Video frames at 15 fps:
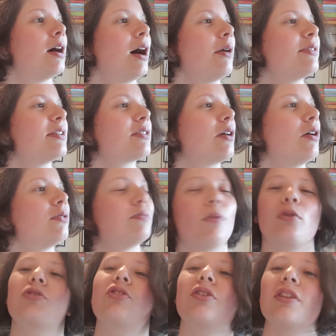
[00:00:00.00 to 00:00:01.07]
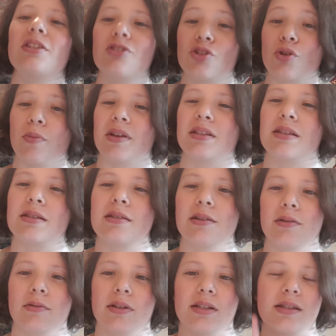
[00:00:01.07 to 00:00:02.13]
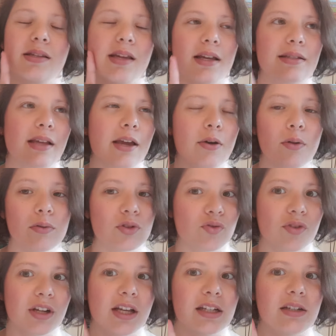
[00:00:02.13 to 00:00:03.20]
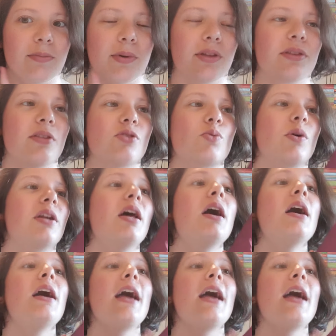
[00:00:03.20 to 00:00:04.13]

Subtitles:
how is it called? Mortal Instruments series. Yes, I always forget about this one.